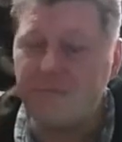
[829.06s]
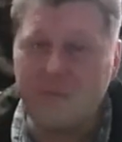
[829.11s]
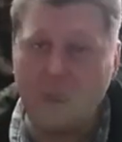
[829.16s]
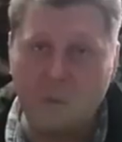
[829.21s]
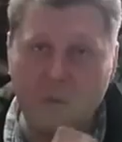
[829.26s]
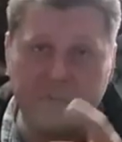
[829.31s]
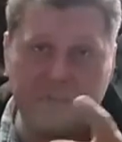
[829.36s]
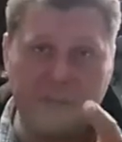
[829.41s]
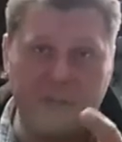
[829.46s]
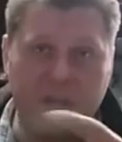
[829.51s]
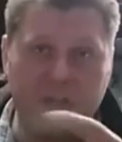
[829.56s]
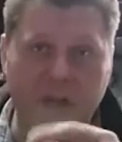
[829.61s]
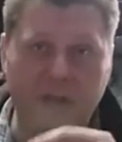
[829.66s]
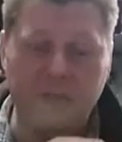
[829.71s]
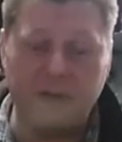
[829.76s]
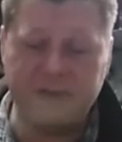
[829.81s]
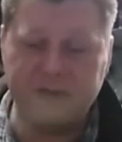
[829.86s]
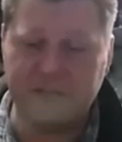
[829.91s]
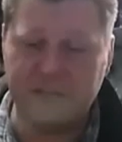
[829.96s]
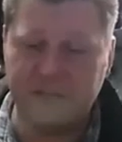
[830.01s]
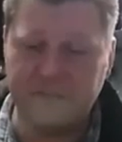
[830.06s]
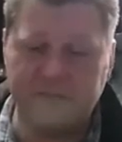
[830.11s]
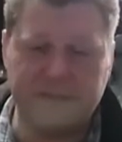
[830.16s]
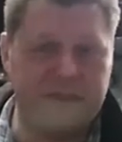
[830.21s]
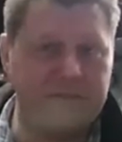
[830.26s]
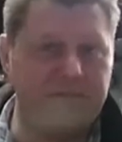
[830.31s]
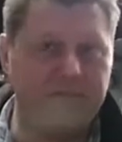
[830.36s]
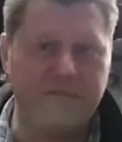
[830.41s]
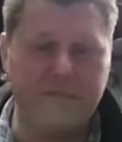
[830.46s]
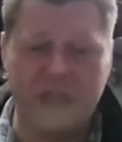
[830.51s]
I want to thank all my
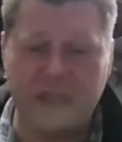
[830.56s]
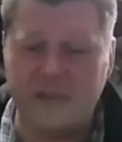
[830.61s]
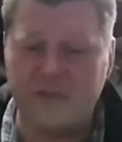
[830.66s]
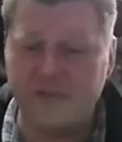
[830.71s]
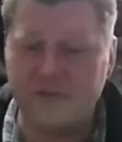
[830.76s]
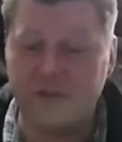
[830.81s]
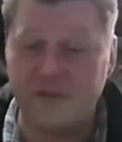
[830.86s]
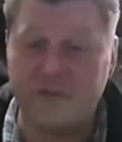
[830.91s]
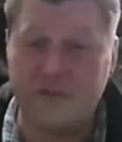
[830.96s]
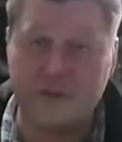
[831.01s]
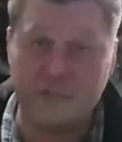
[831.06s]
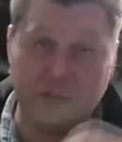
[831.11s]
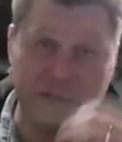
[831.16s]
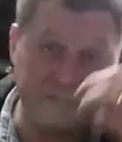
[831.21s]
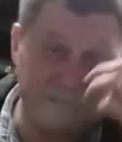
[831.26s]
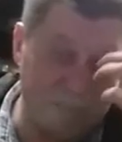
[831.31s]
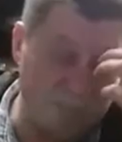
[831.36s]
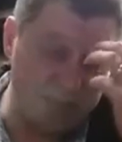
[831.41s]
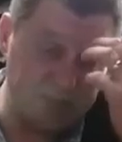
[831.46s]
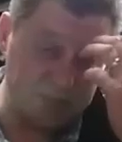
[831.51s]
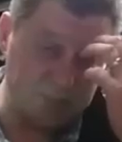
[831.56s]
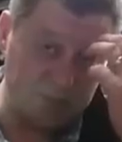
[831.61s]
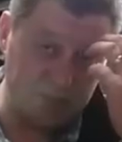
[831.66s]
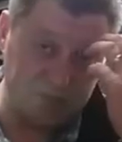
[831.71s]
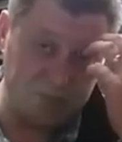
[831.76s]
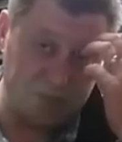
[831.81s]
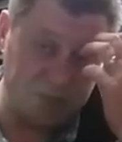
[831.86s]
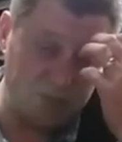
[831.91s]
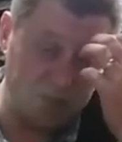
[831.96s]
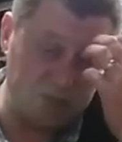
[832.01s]
subs. Thank you so very much, guys. It
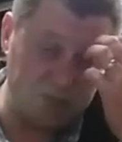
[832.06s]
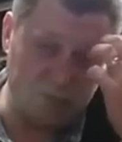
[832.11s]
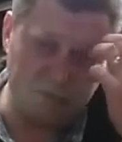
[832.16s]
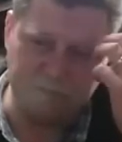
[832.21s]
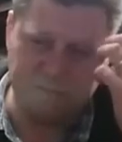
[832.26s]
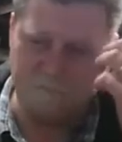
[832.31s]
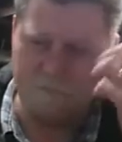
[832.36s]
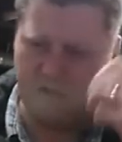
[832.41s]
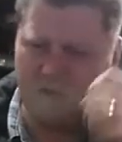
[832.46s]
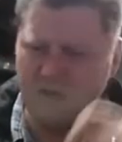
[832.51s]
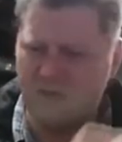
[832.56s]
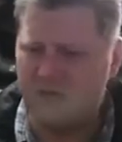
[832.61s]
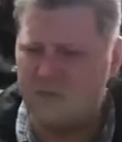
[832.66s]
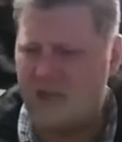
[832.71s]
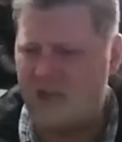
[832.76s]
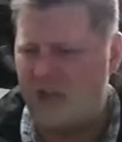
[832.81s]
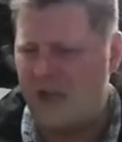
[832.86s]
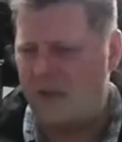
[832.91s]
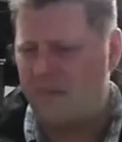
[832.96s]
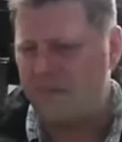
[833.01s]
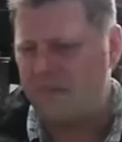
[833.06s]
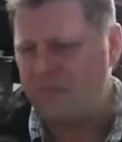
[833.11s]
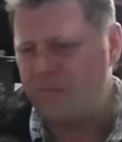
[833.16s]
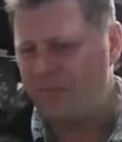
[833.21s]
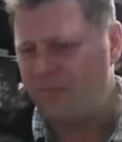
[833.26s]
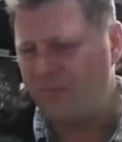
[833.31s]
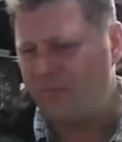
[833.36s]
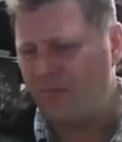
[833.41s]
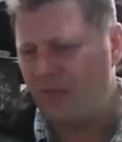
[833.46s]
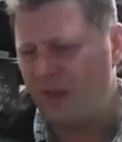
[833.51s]
means a huge amount. Oh, yeah.
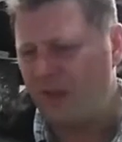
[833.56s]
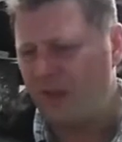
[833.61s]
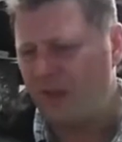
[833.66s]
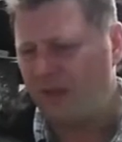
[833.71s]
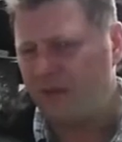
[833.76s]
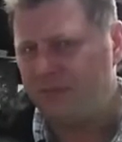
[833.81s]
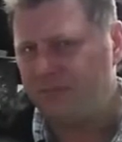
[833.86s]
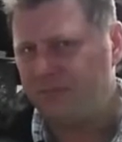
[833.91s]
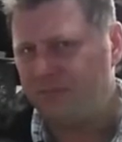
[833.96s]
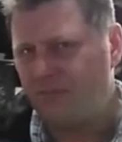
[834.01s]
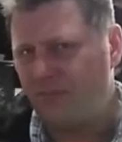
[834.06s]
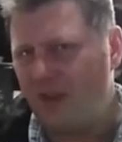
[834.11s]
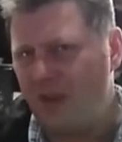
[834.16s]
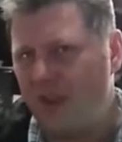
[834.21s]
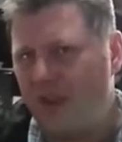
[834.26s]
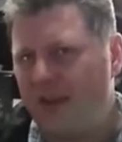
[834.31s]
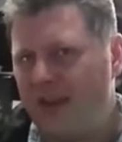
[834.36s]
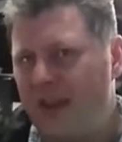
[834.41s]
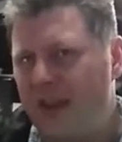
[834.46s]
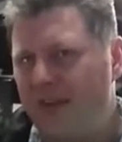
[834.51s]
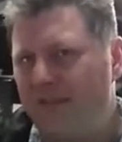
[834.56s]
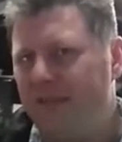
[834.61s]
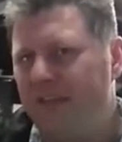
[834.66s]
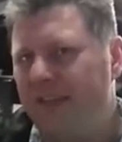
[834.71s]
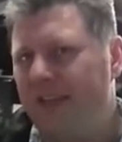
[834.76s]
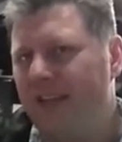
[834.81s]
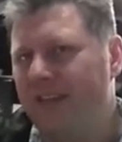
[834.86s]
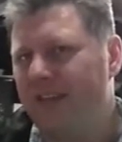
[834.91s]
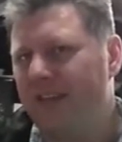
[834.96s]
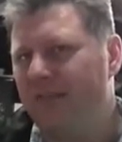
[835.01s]
You can
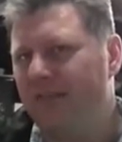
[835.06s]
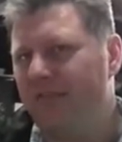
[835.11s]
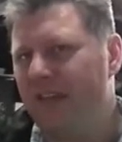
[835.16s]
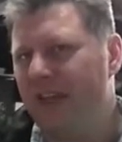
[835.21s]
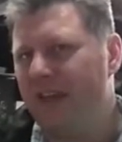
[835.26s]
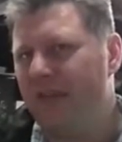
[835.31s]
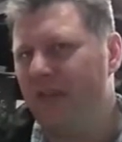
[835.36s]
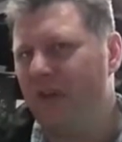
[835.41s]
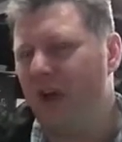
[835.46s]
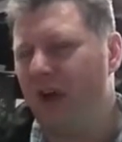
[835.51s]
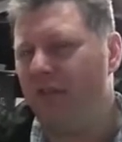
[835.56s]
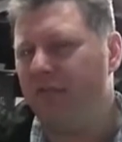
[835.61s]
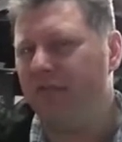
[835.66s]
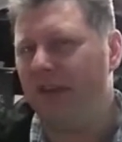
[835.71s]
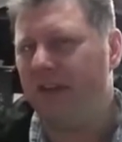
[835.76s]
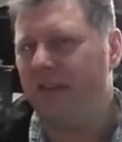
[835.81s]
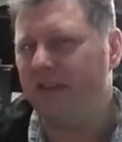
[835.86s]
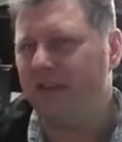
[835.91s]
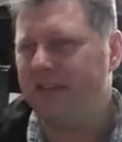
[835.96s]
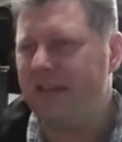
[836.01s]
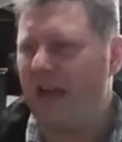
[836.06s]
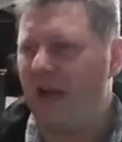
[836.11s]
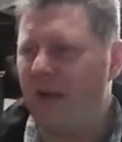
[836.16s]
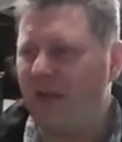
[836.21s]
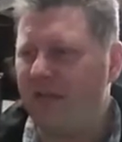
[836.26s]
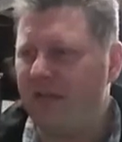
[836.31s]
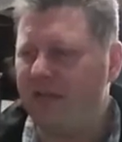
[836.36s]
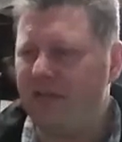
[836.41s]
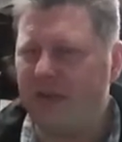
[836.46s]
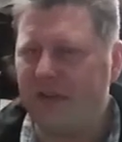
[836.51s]
definitely get the flavor off flavors now
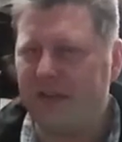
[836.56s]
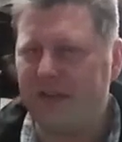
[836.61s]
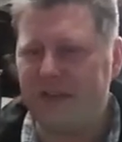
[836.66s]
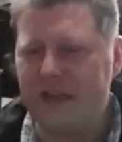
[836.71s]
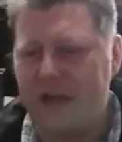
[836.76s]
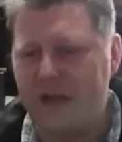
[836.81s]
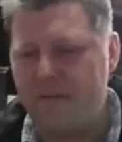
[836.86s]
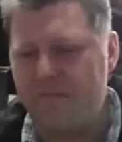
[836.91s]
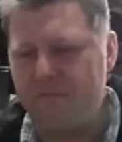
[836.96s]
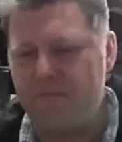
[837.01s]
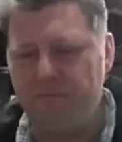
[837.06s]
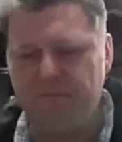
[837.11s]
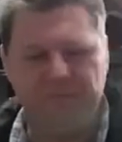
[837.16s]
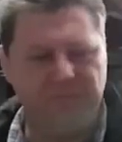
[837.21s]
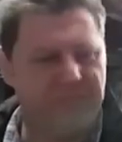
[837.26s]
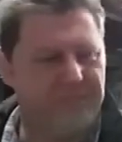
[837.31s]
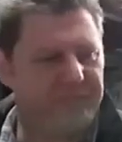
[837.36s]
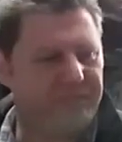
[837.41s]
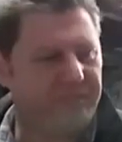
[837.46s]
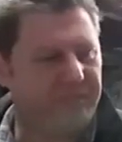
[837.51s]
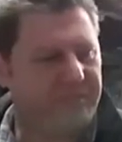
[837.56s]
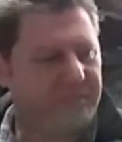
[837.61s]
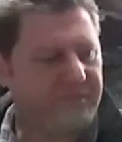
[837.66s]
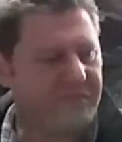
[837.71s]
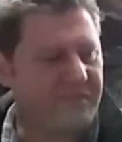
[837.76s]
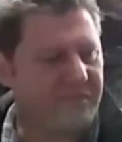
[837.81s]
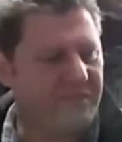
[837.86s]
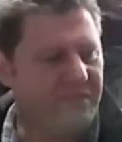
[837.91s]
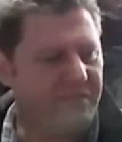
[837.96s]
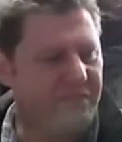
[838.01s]
after drinking that.
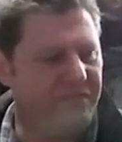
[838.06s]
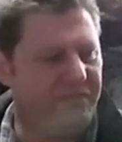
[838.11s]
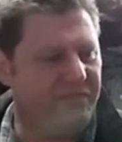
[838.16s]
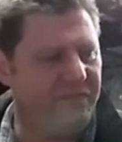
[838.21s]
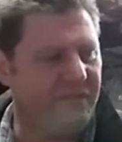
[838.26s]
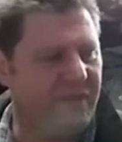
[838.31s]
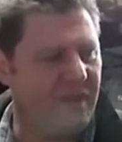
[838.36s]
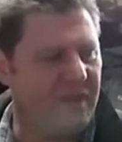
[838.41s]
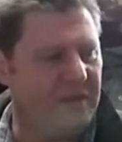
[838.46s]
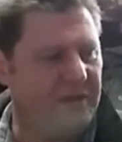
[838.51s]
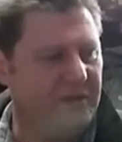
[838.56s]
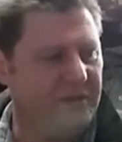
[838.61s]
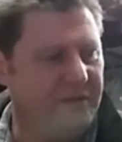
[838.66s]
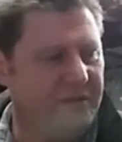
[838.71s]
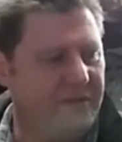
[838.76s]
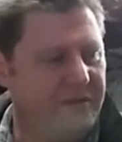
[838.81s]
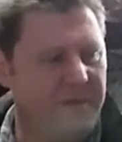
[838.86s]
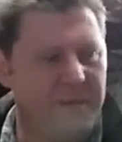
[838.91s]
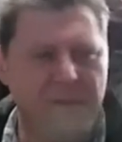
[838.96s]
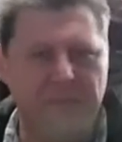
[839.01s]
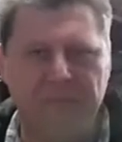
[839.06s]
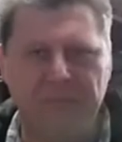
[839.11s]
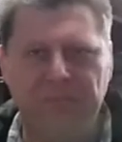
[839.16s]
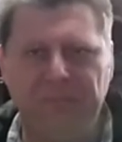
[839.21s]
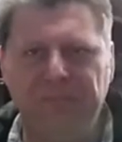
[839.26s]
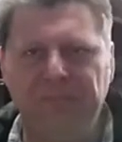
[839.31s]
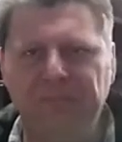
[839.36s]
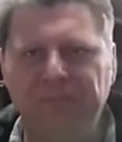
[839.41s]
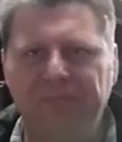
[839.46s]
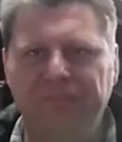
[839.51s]
Hmm.
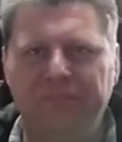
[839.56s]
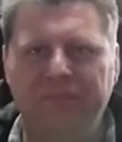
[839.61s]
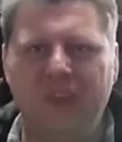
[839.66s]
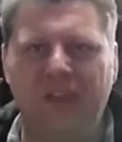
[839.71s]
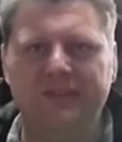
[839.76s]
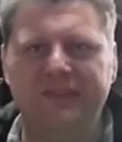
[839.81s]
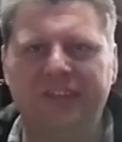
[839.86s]
Hmm.